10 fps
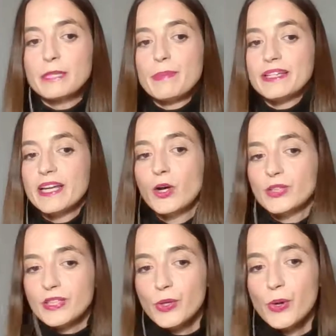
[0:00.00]
depending
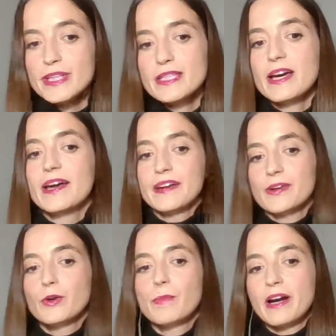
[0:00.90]
on the noise
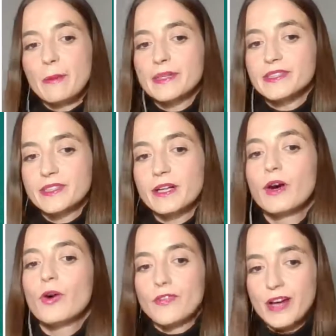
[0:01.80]
and error
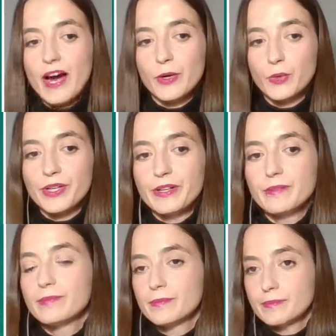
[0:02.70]
parameter of the
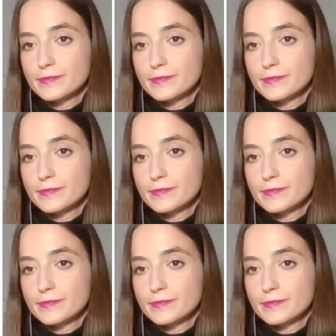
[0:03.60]
hardware.